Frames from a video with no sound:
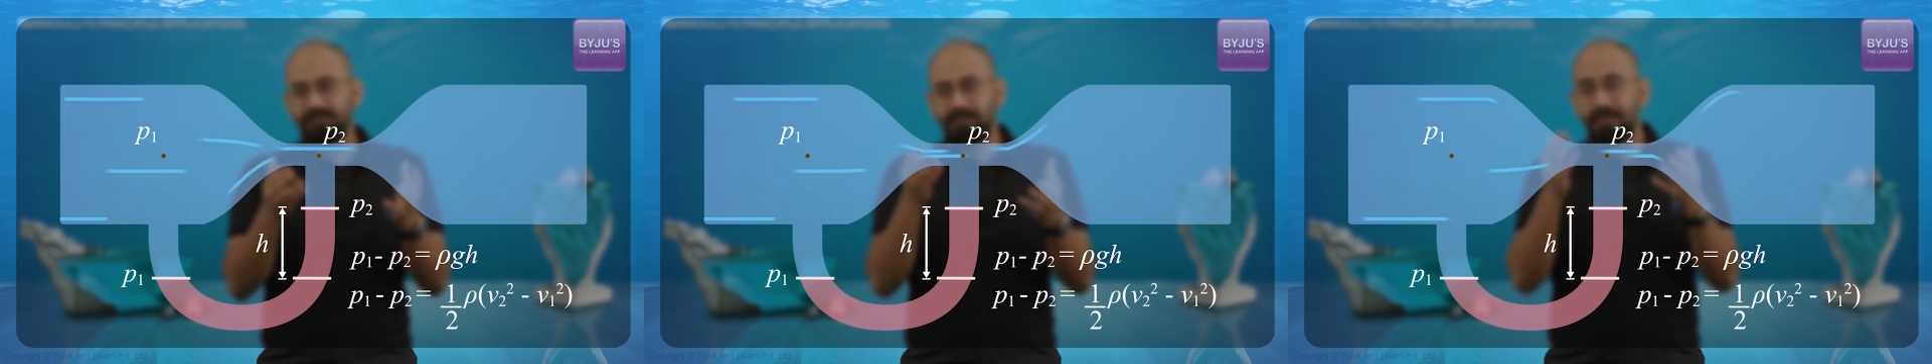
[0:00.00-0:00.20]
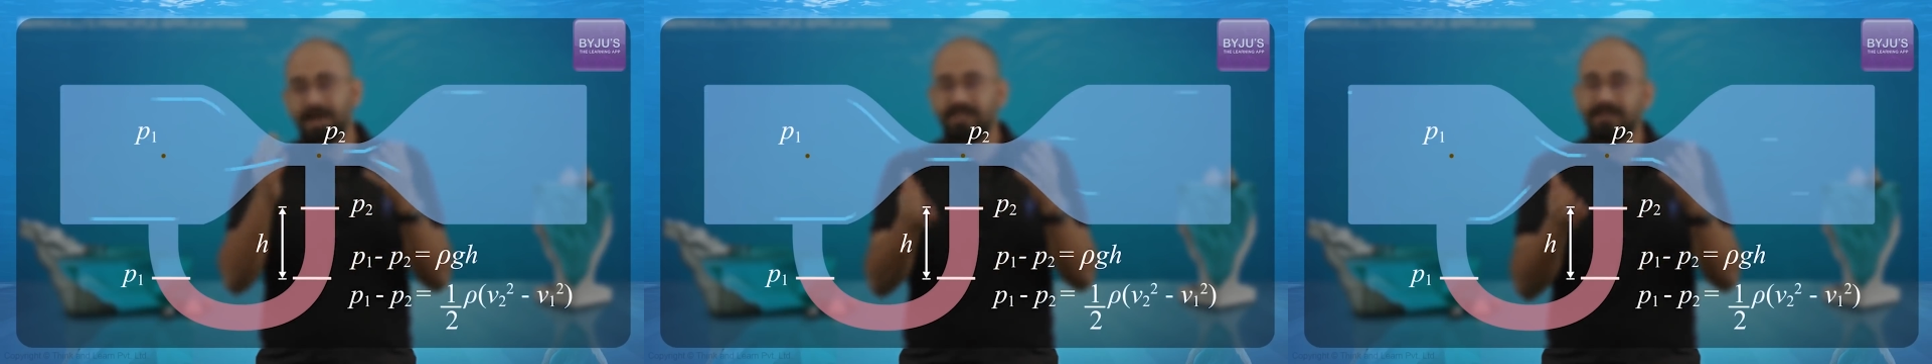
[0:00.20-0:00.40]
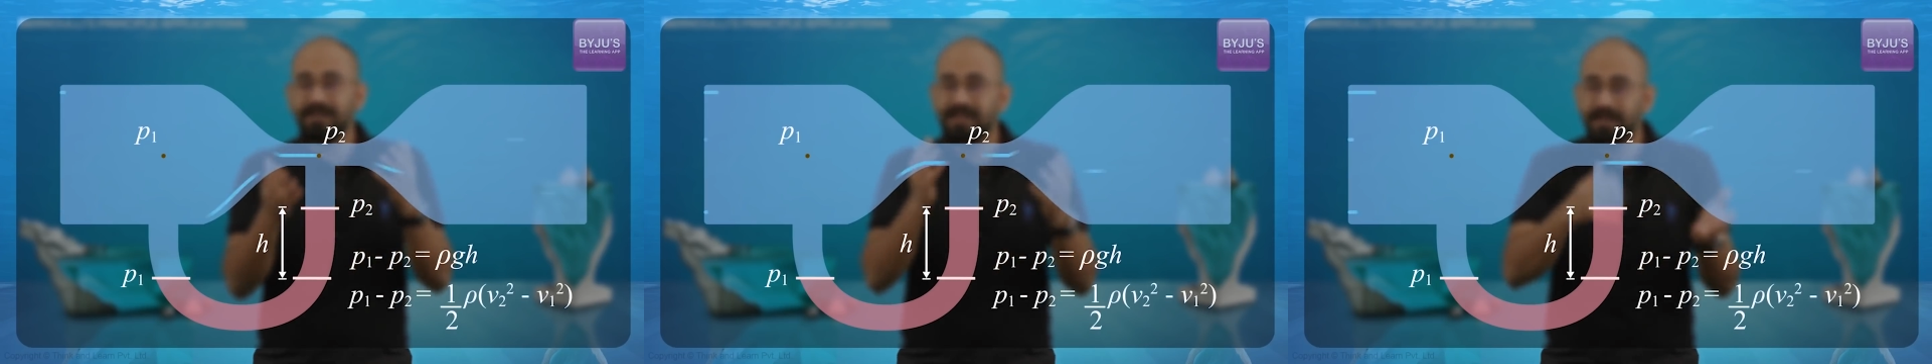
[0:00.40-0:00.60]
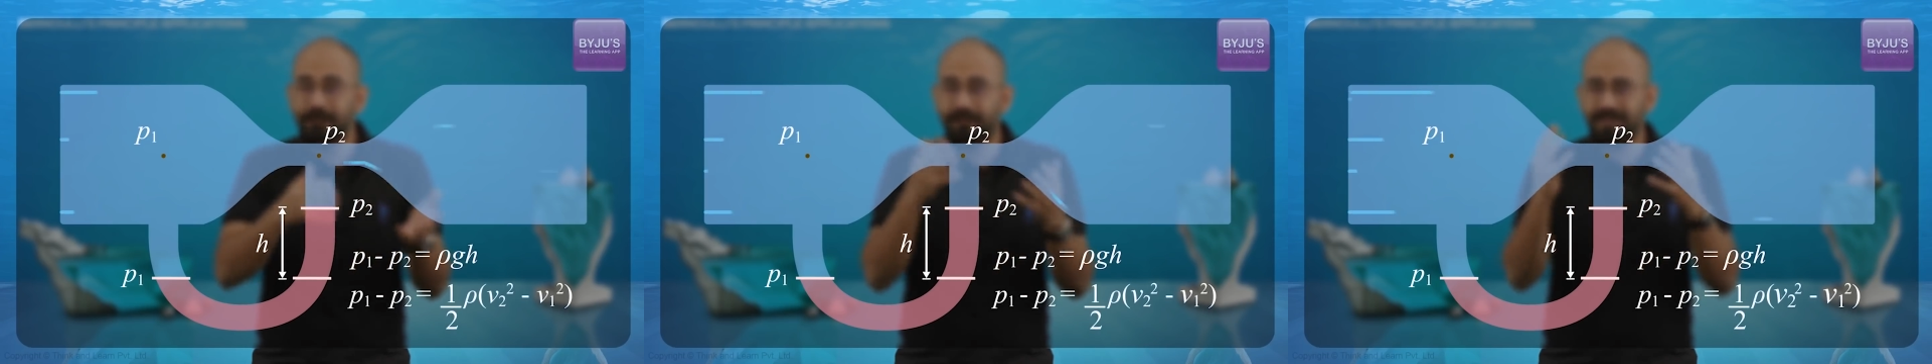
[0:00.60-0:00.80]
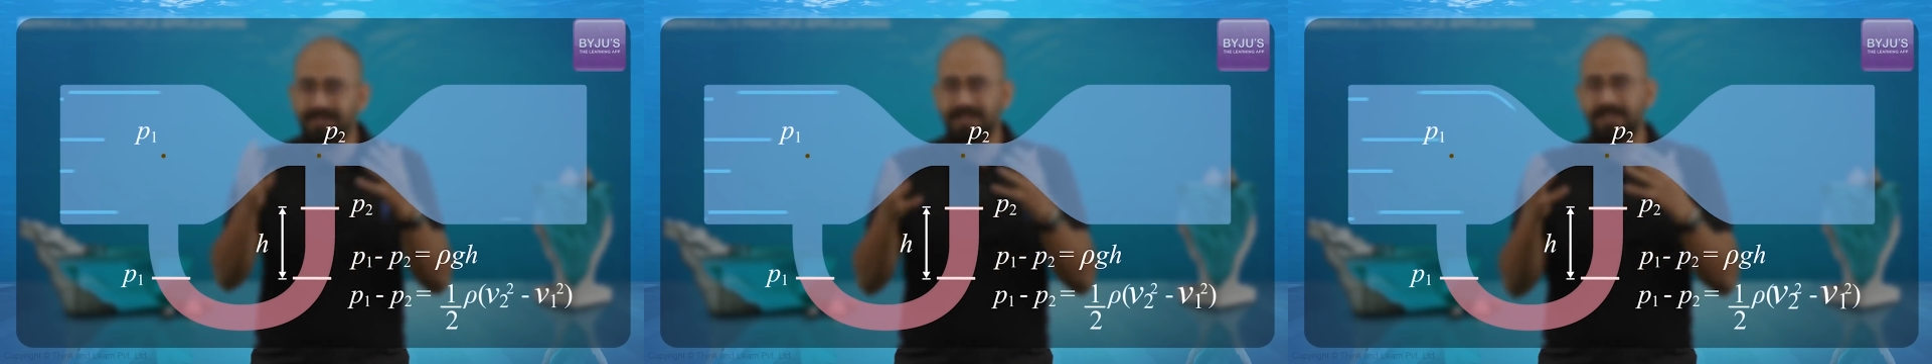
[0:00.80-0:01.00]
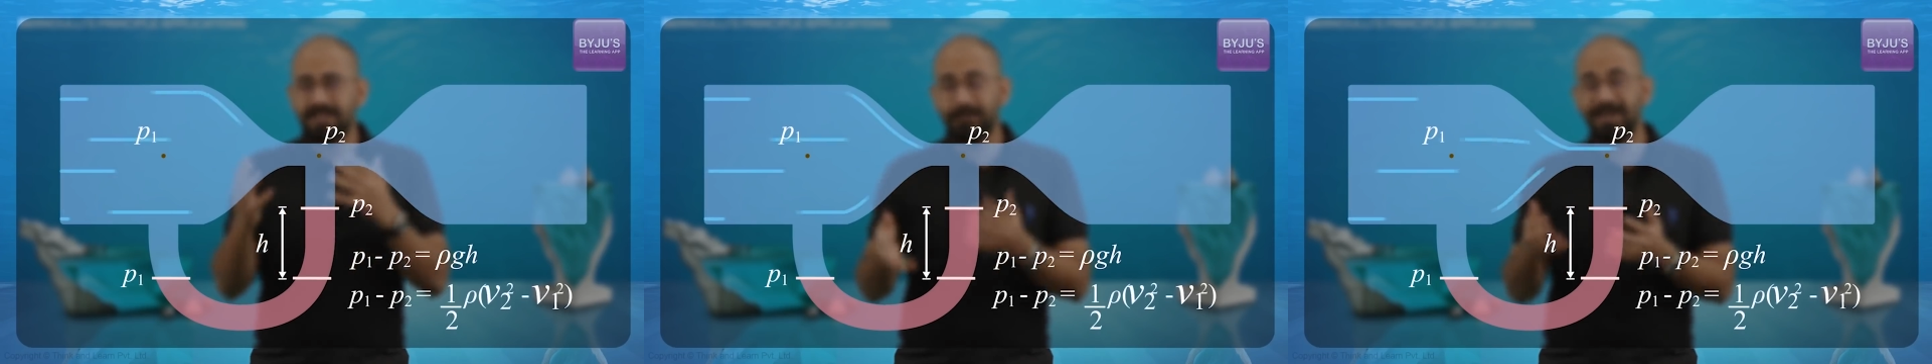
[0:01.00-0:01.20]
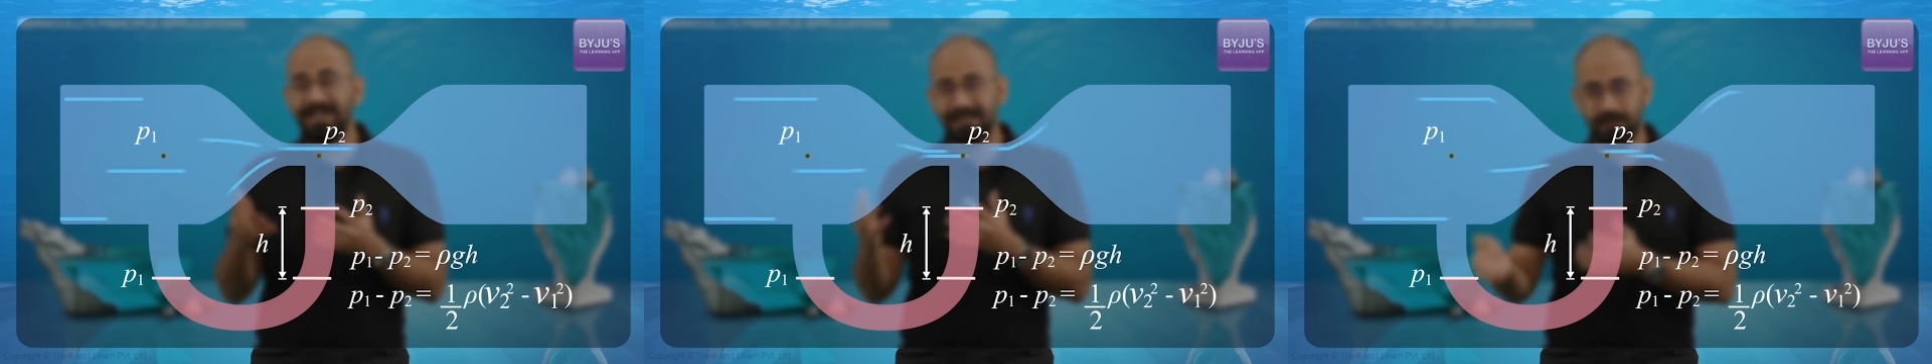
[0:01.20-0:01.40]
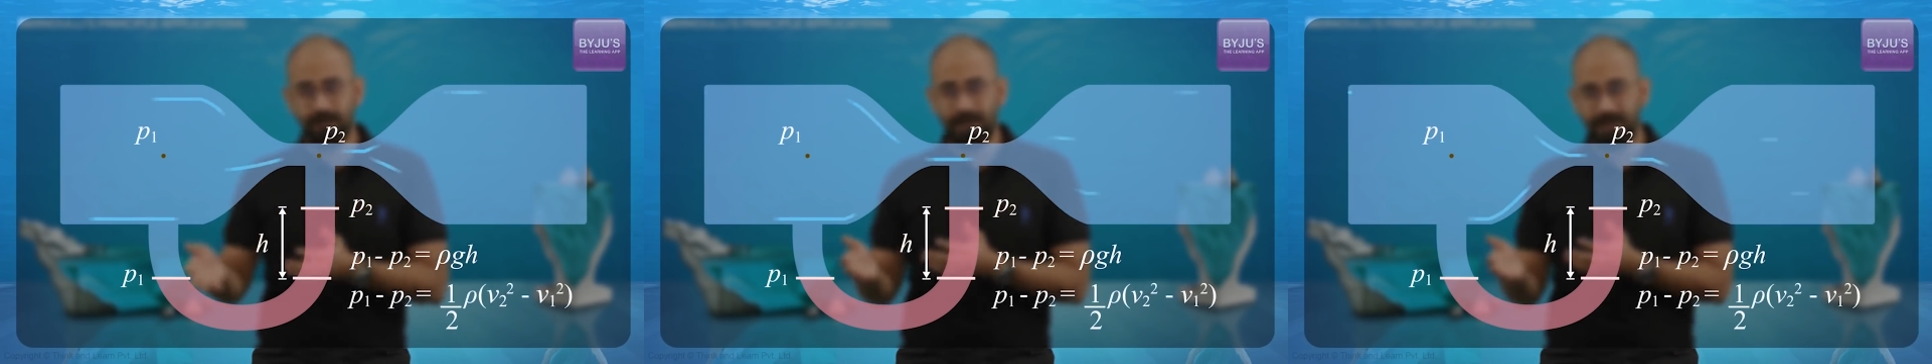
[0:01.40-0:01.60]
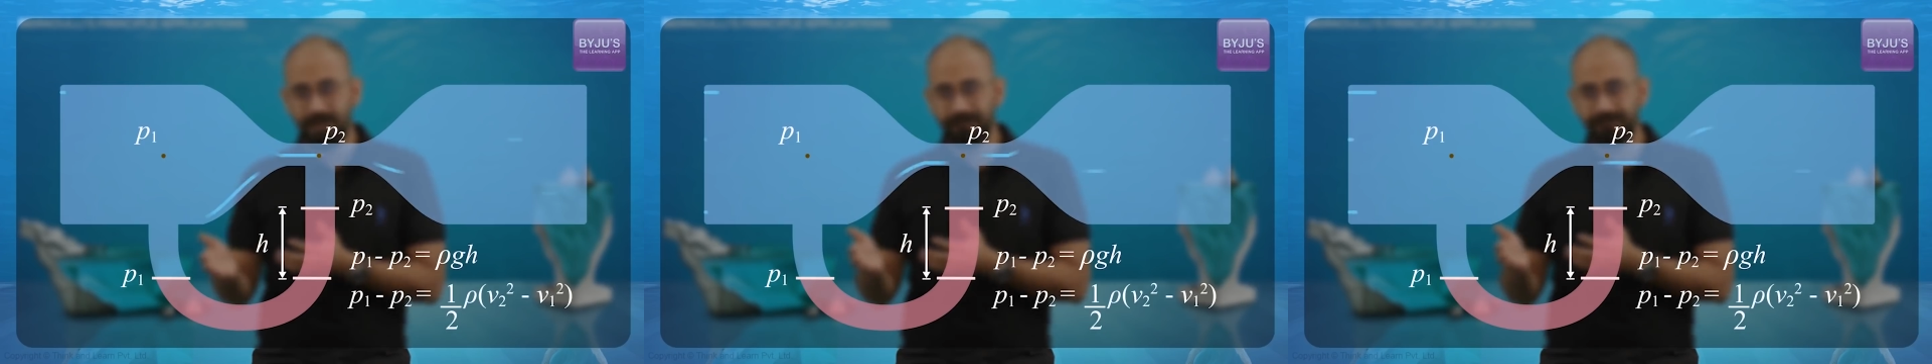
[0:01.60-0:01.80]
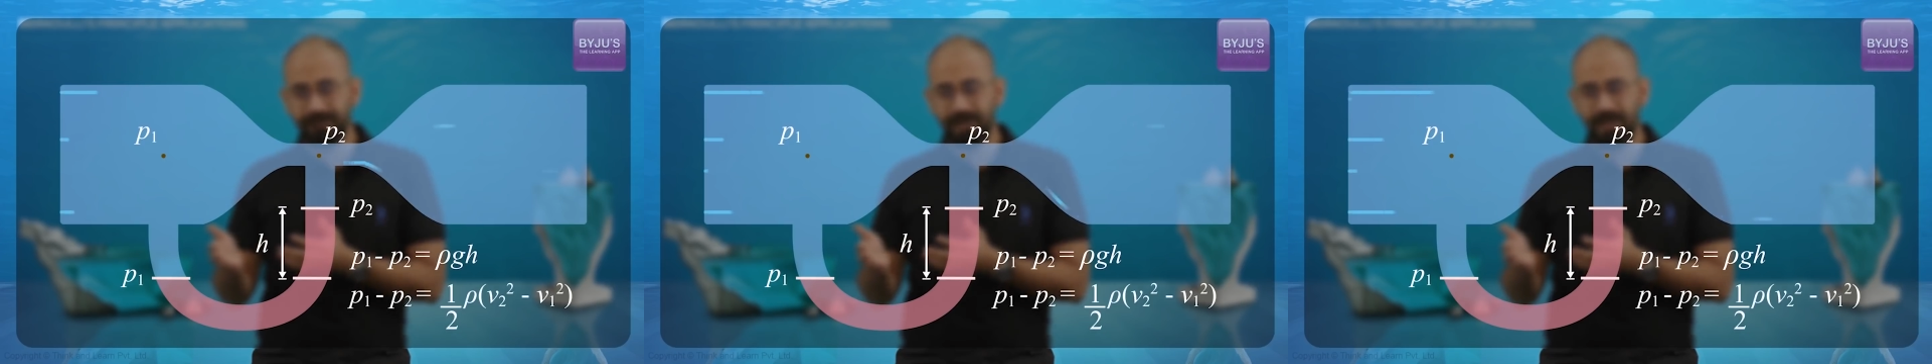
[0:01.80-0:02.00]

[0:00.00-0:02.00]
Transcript: measure the difference in speeds as well,